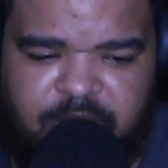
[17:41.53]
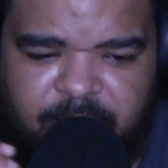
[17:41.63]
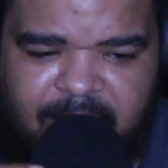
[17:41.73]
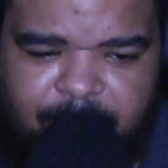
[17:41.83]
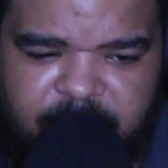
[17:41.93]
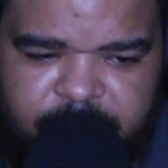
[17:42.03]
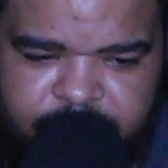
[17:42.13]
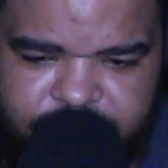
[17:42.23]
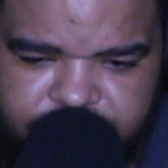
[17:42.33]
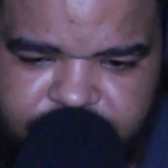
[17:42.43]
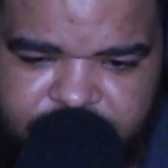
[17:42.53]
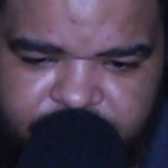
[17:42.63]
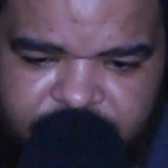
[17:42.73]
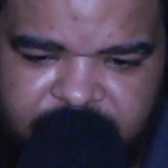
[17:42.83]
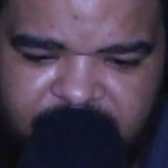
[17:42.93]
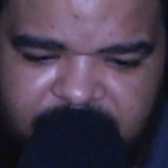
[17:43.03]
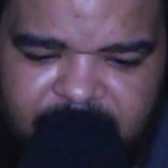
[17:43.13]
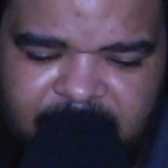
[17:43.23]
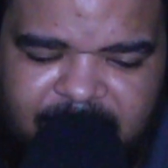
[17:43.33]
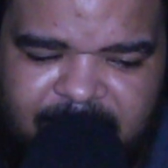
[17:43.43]
And you want to know what happened?
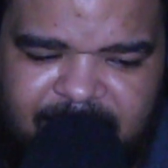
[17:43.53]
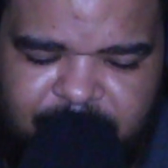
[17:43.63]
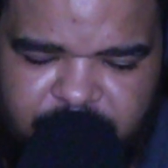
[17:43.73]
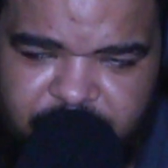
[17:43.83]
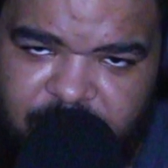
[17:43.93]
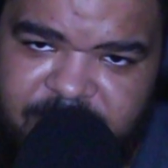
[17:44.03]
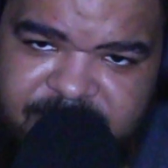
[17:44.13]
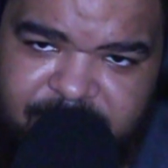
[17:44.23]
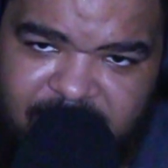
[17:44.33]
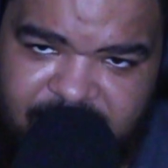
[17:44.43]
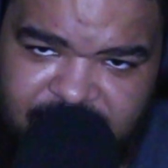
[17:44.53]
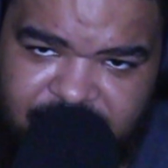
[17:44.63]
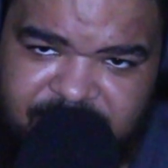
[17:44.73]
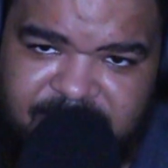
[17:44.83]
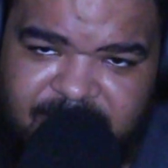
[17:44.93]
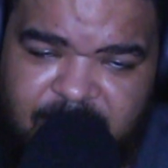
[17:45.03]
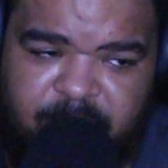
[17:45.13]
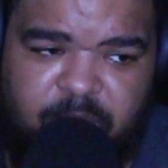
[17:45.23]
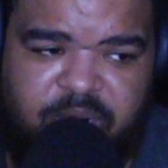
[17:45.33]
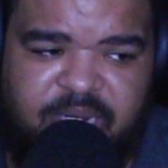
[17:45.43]
He promoted somebody
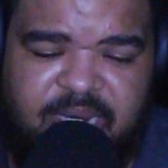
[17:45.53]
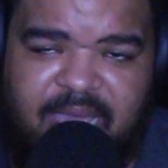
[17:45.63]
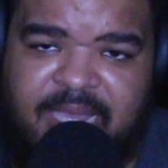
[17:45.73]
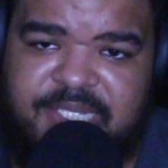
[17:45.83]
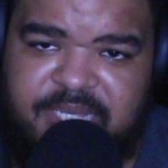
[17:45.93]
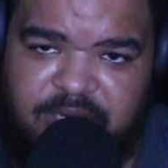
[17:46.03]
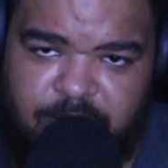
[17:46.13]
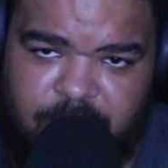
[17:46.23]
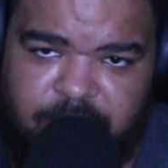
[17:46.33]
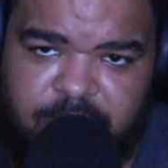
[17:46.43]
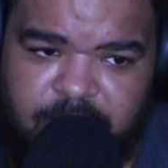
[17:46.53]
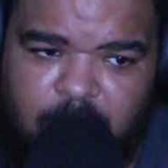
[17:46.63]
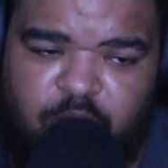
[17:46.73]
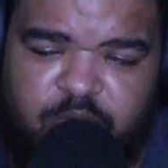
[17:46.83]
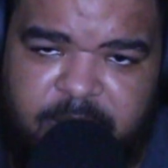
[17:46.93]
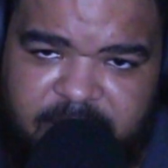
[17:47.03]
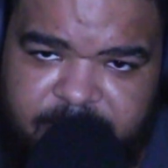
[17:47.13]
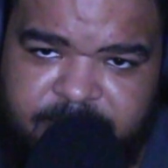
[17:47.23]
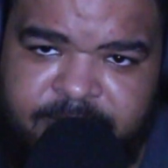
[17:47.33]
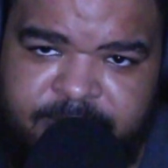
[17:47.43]
else. He promoted an 18-year-old
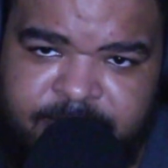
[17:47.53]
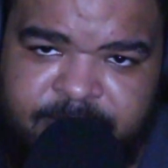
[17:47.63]
over me.